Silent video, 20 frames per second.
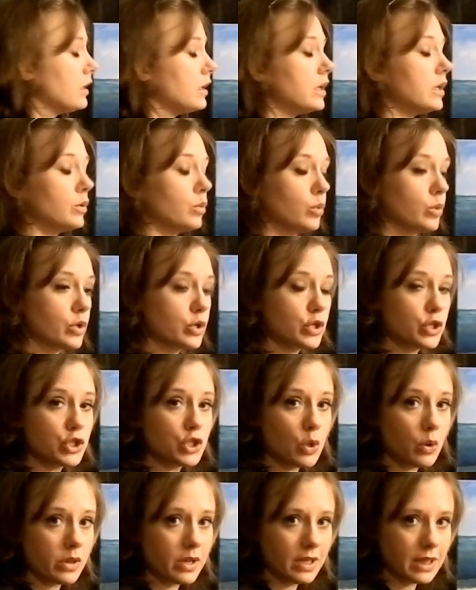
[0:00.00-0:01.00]
in order to
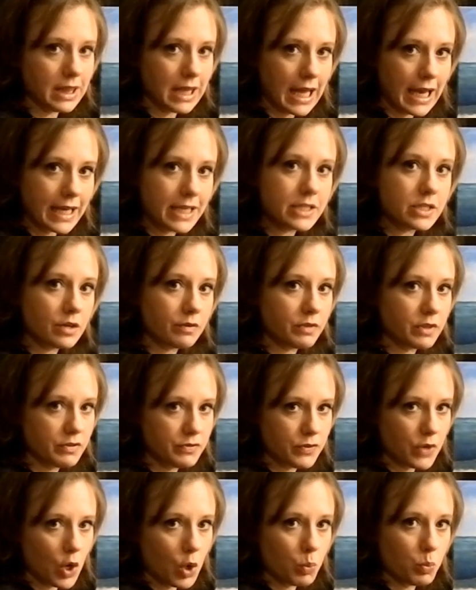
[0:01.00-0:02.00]
show the light of the
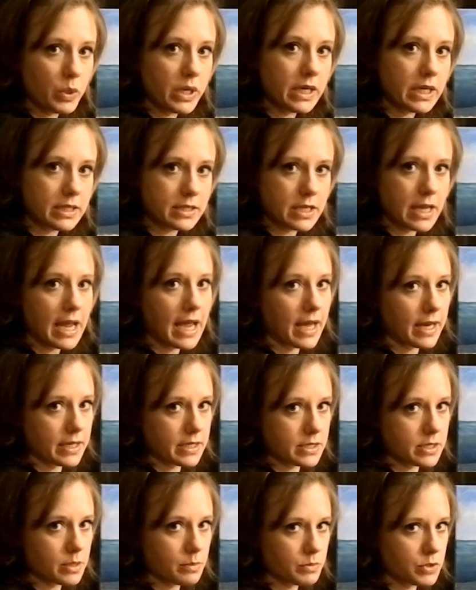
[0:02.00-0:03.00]
foam, we need to add
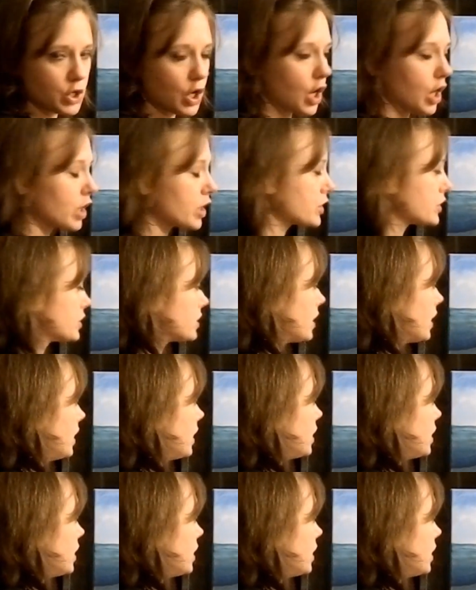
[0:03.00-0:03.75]
in some darks.